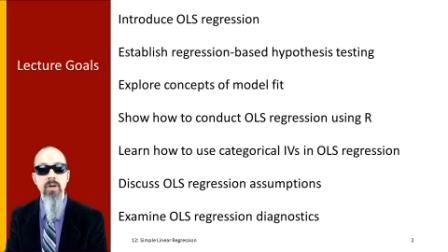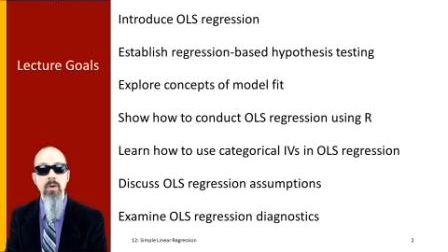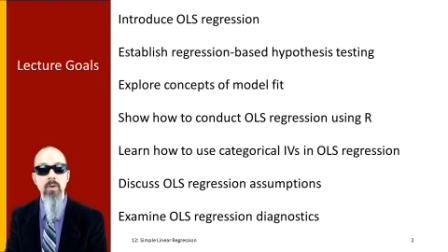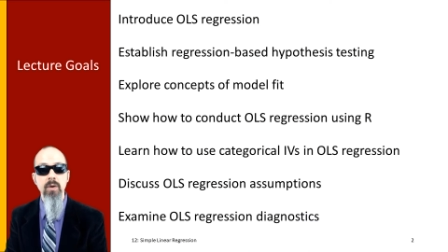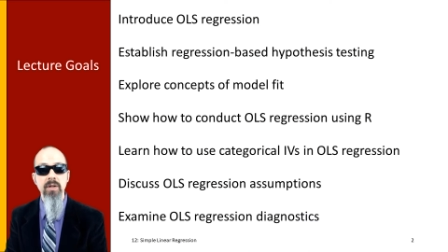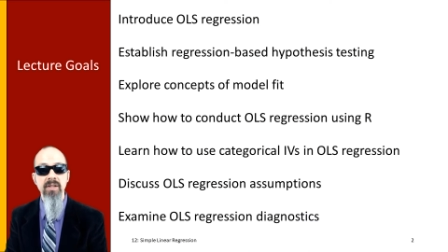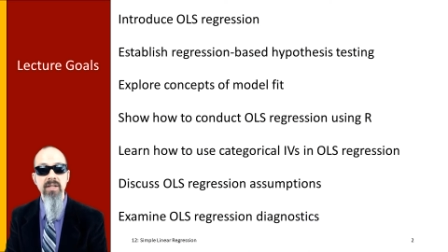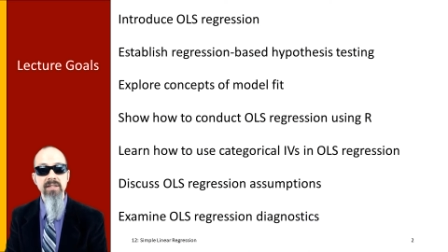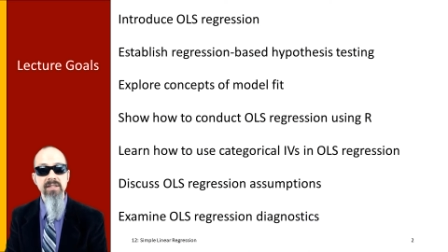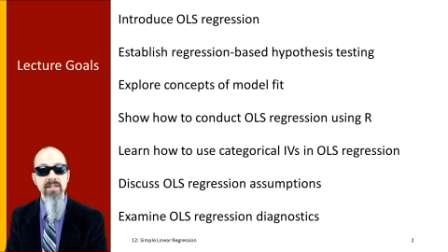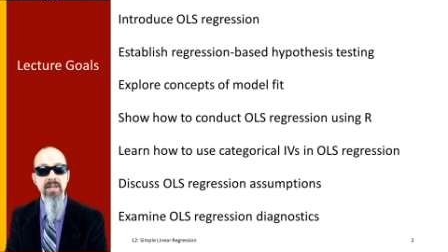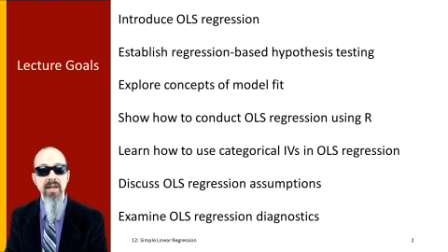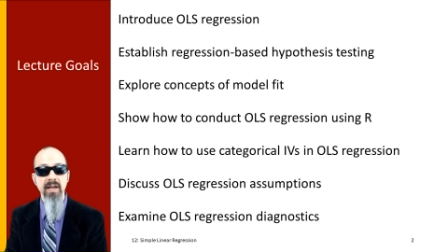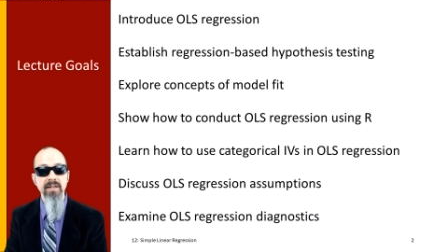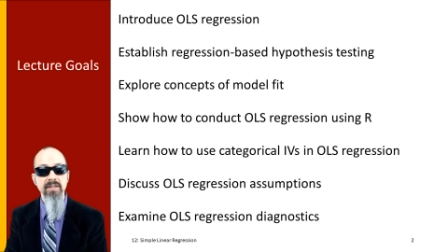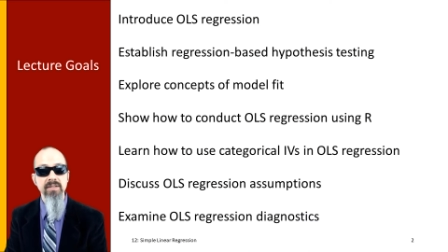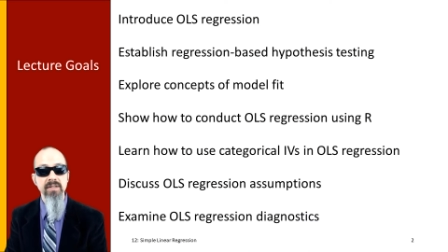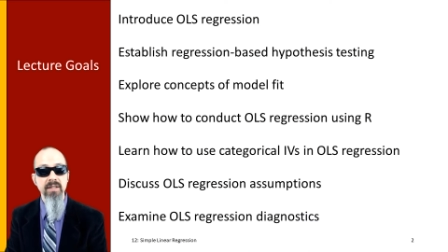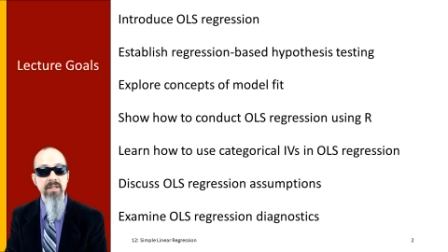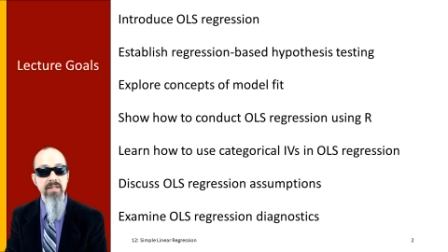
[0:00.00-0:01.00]
in this
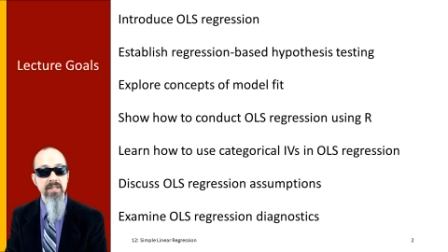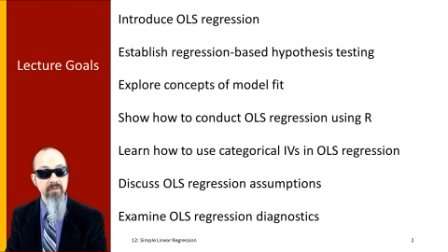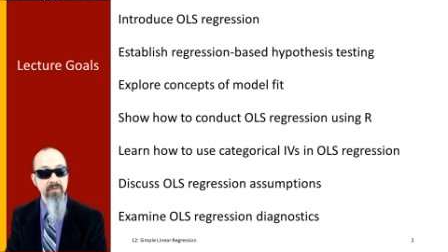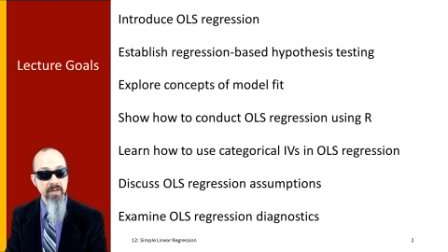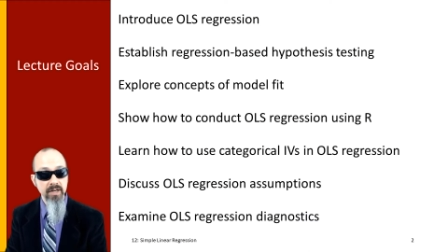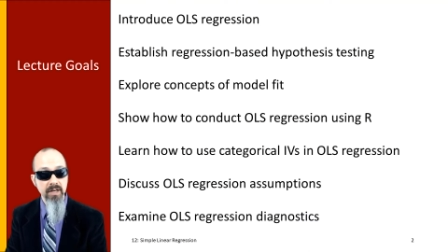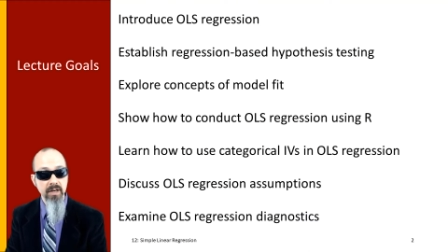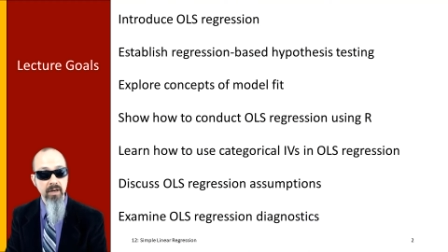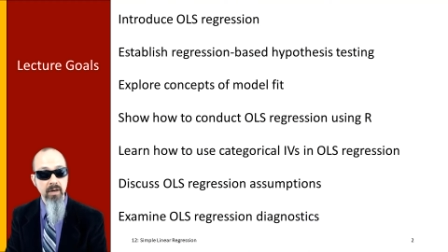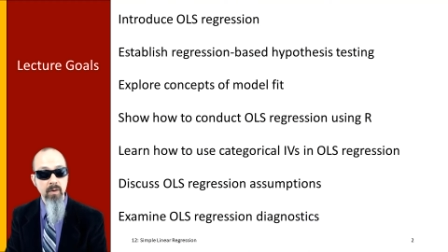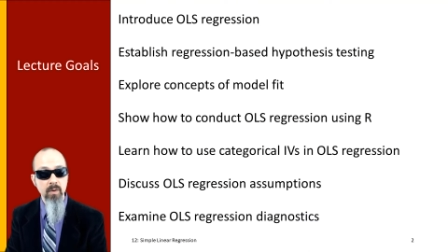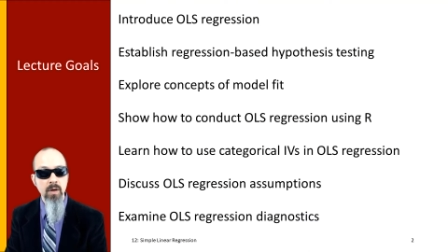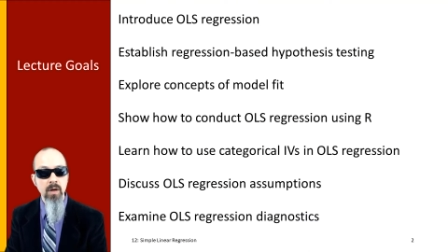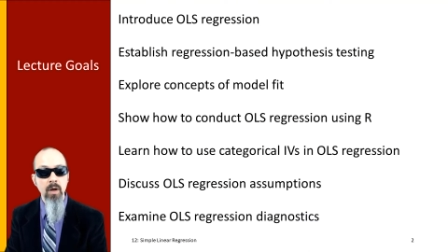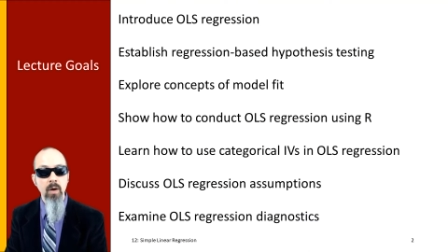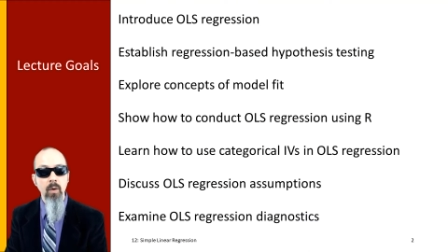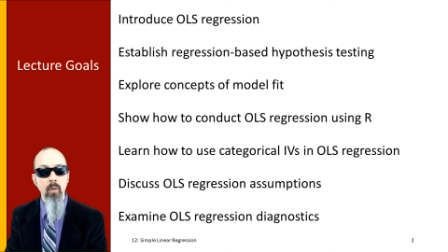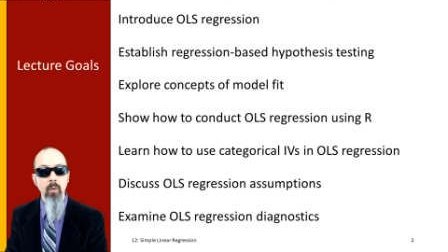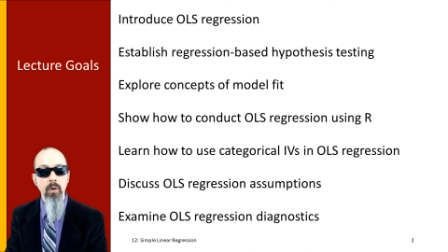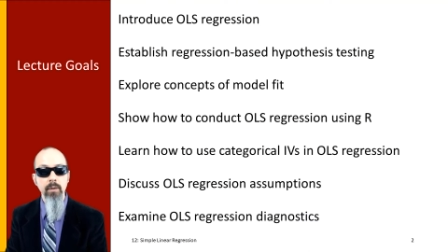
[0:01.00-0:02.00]
case, in this video,
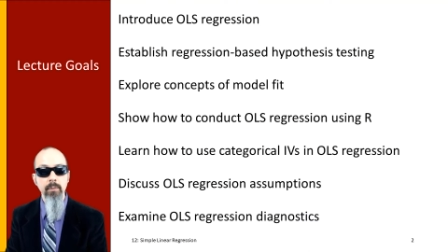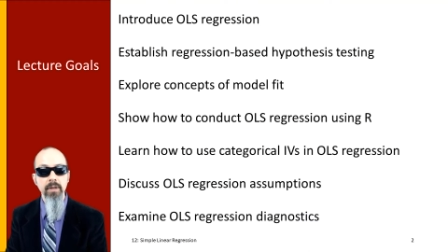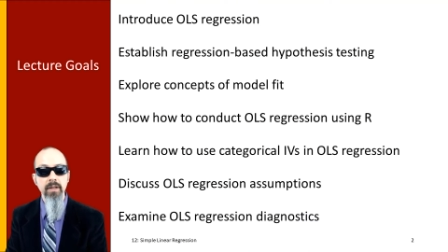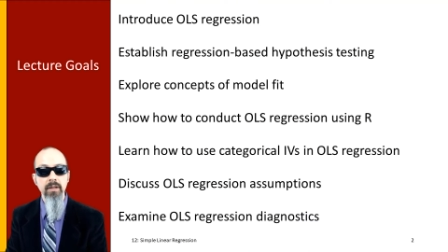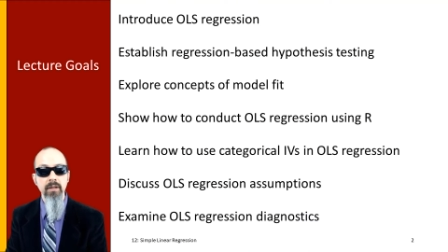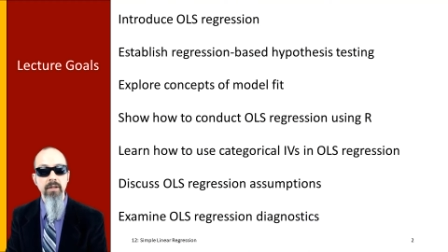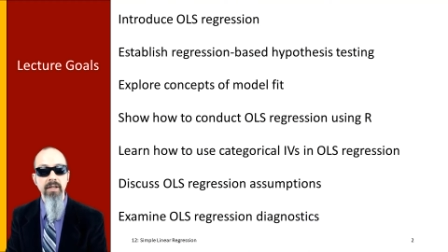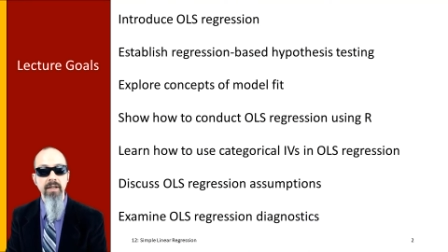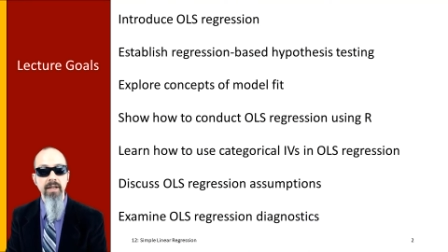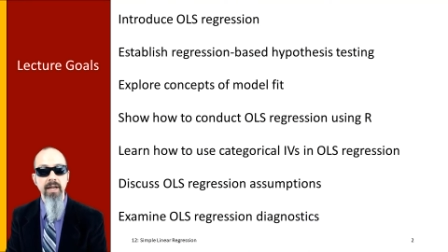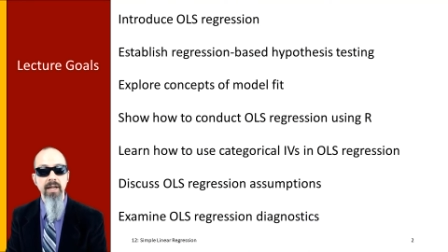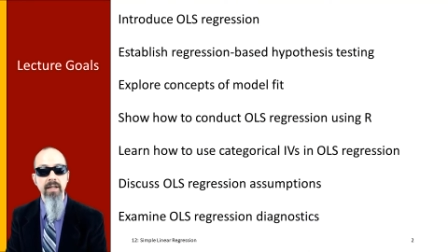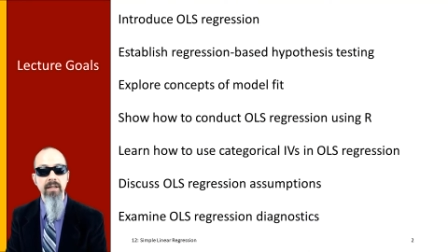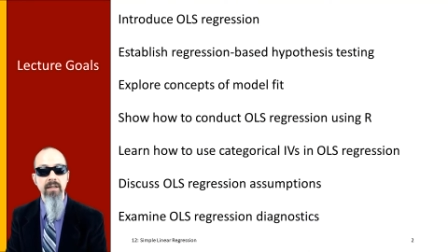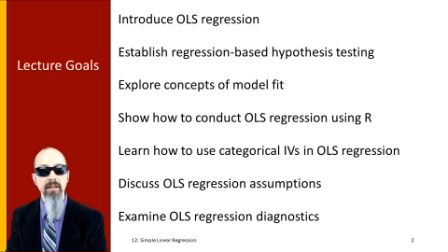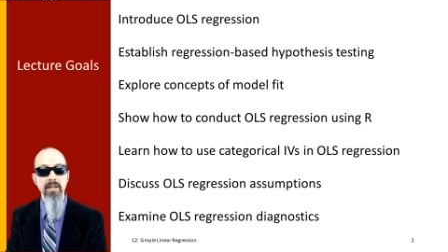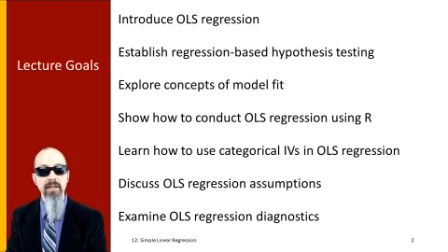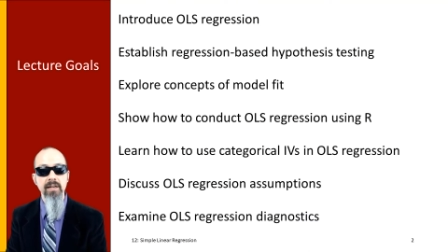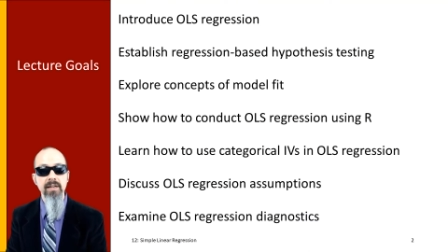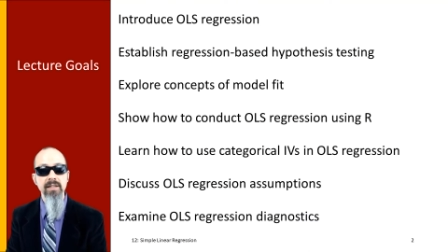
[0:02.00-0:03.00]
we're going to be looking at
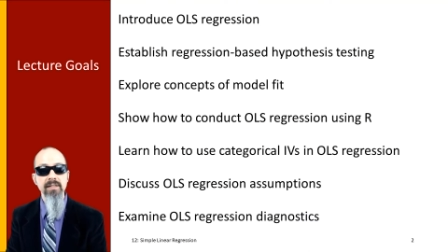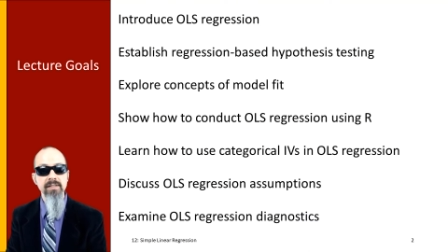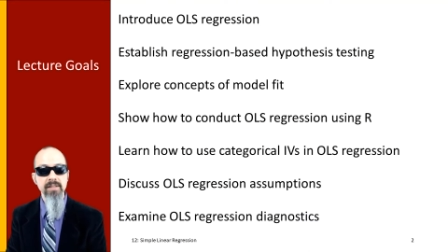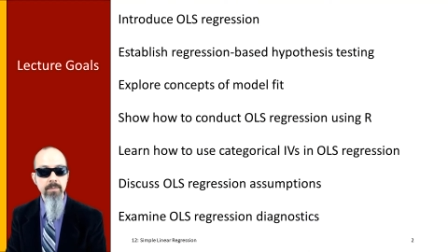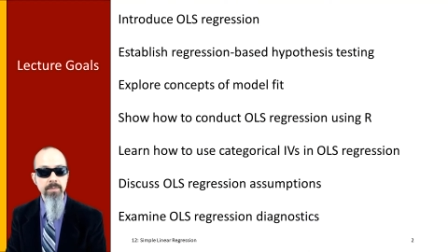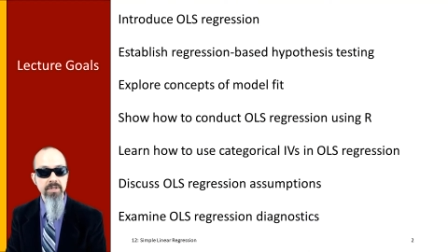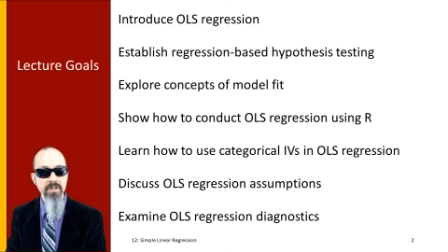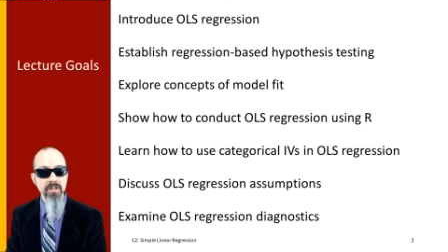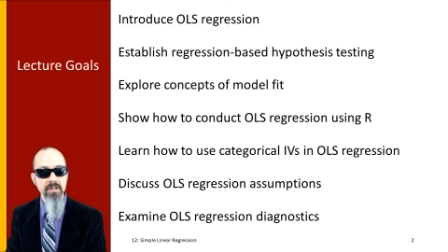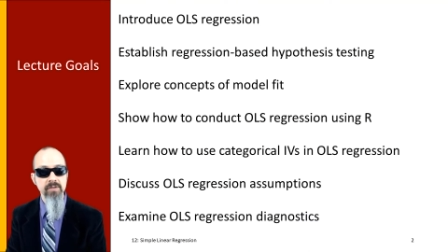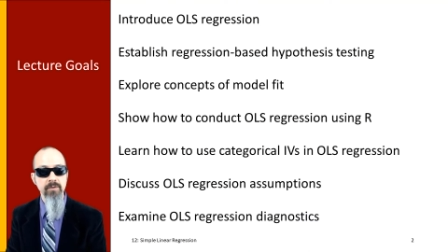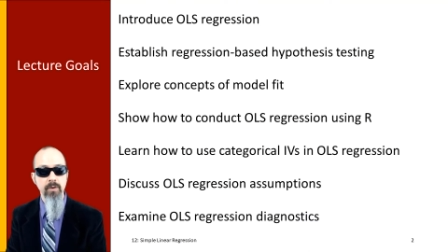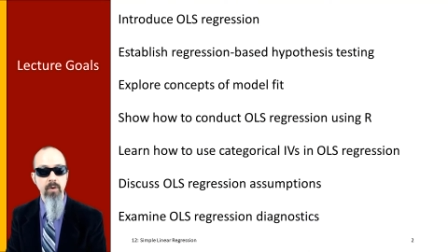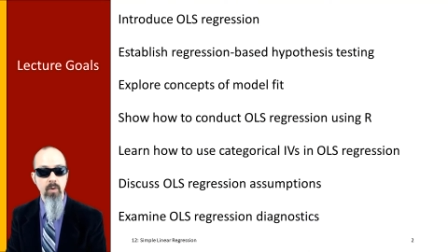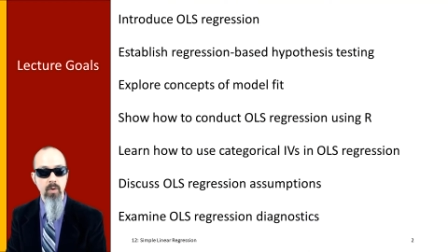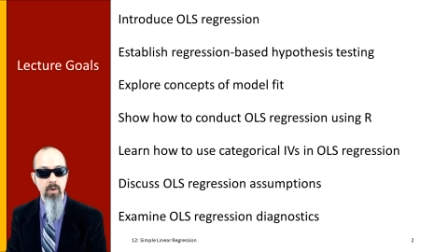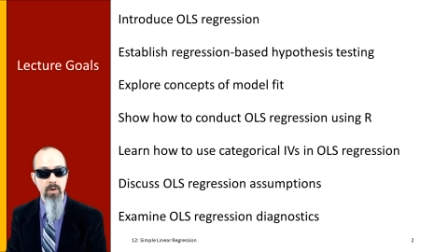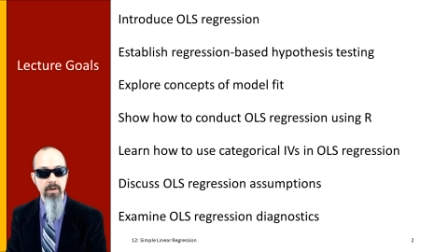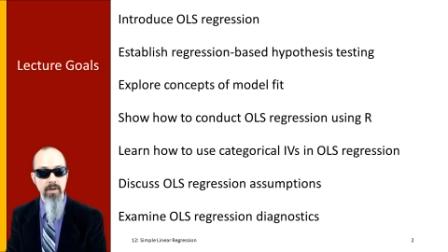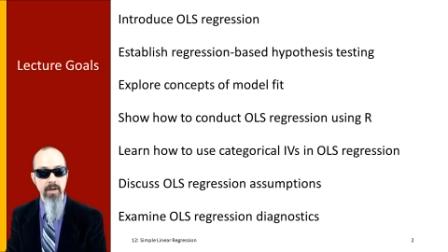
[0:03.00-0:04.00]
the assumptions for
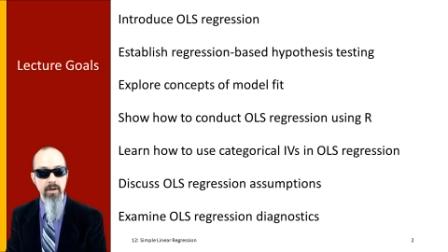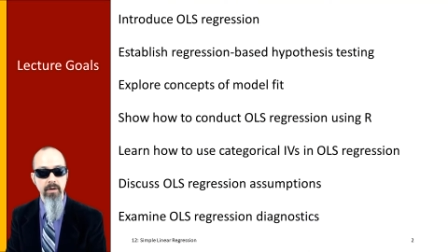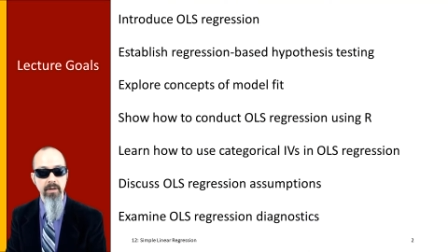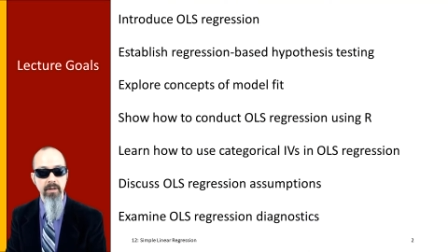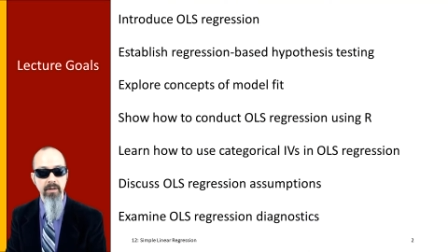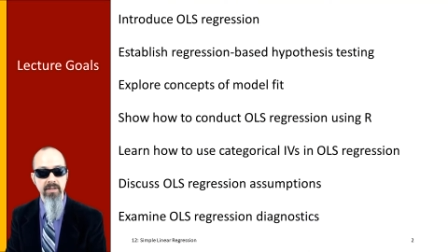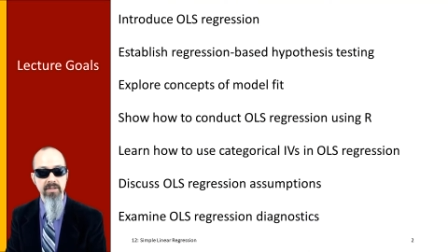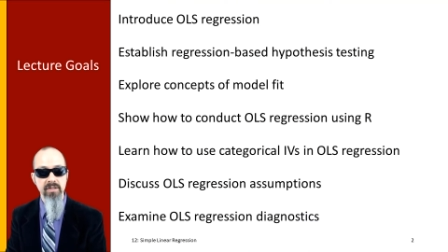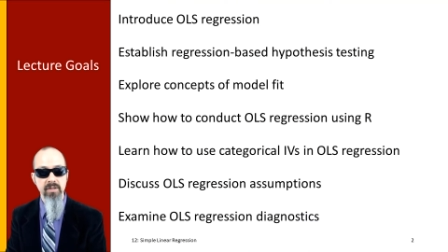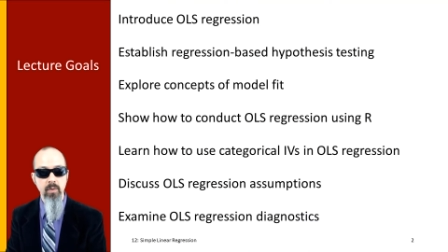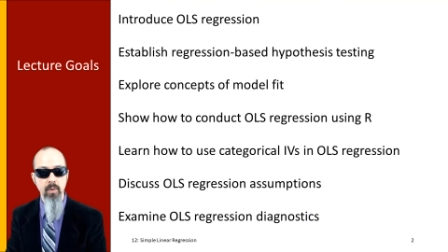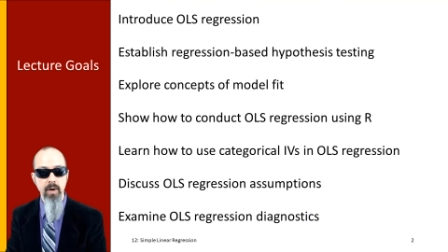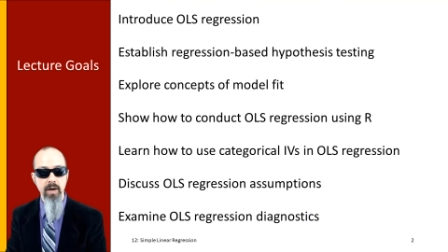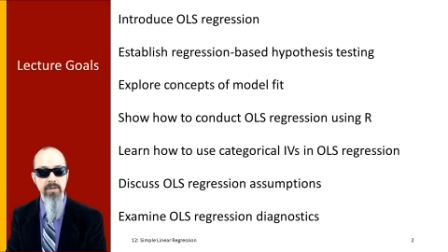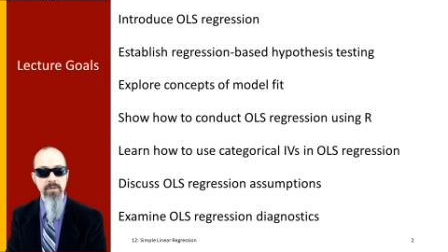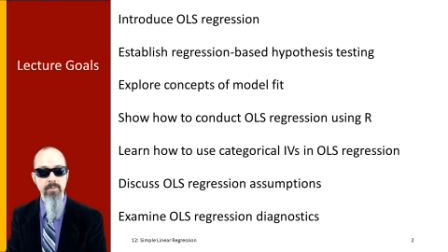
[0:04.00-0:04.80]
ordinary least squares.